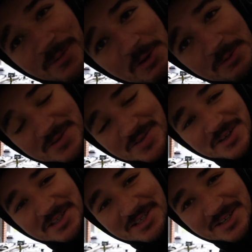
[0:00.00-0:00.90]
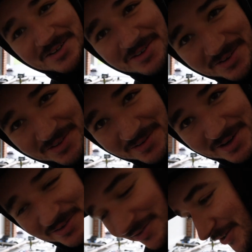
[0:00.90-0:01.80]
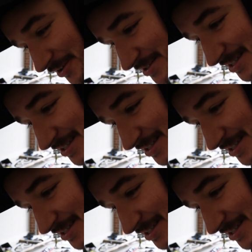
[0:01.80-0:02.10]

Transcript: Melbourne's really turned on the weather for us